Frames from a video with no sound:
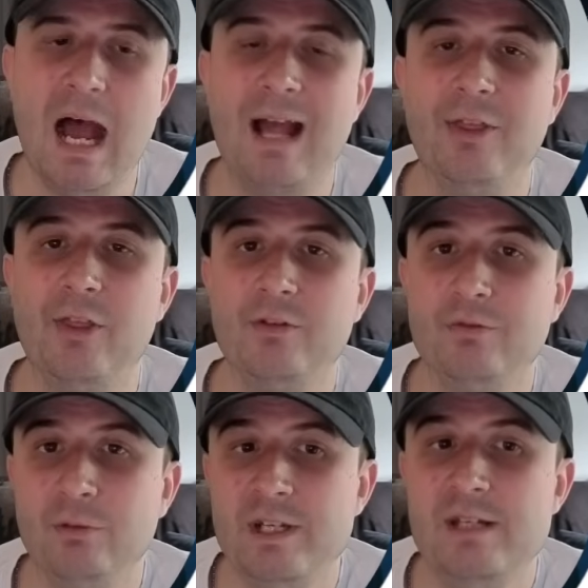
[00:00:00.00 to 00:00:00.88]
And the
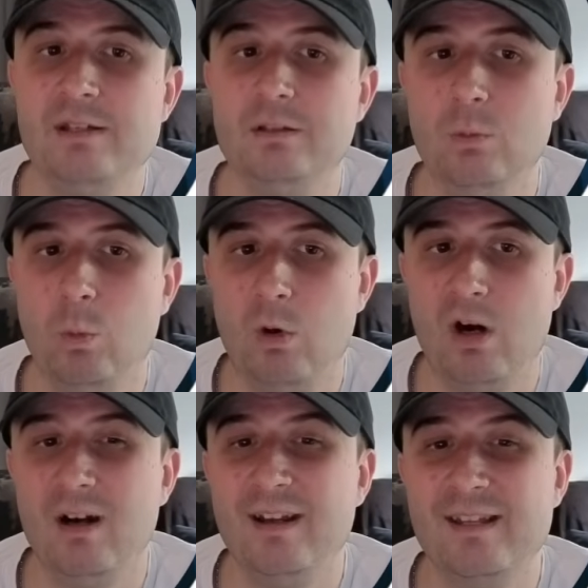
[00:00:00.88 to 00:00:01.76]
reason
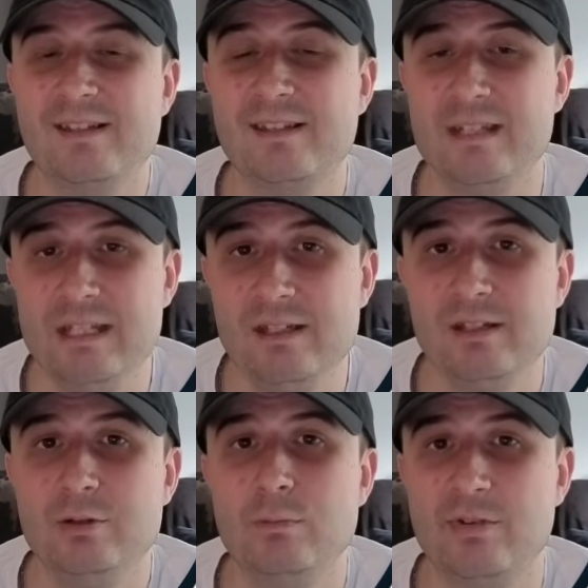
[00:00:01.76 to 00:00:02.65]
why
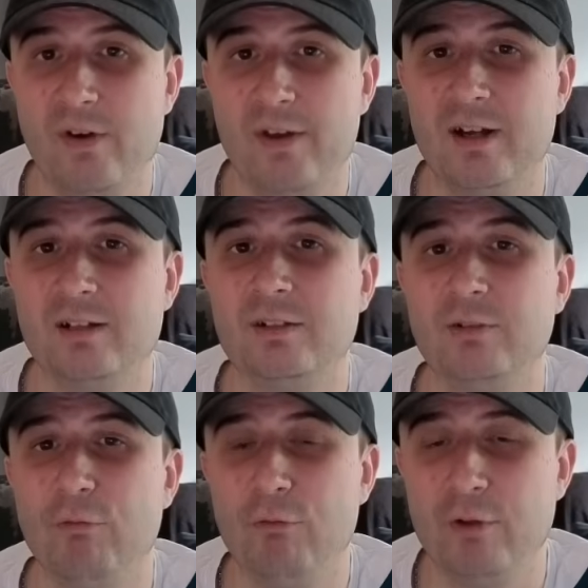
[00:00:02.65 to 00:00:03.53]
seasonal
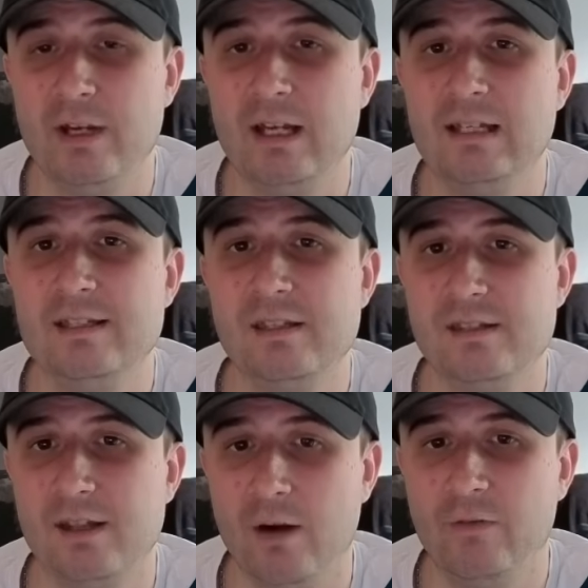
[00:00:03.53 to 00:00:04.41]
products really
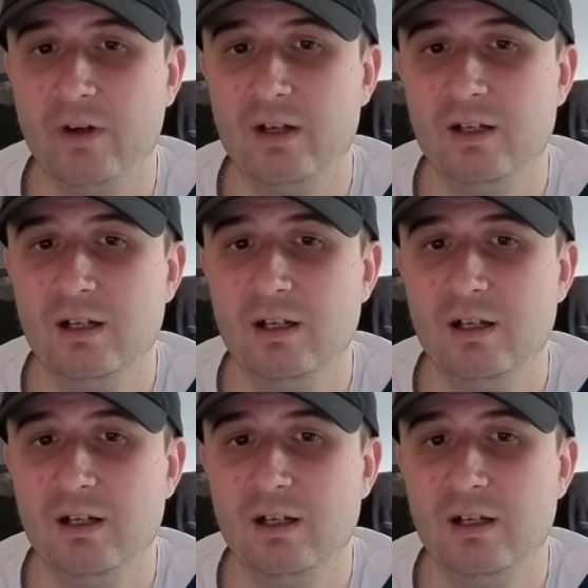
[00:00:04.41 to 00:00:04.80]
suffer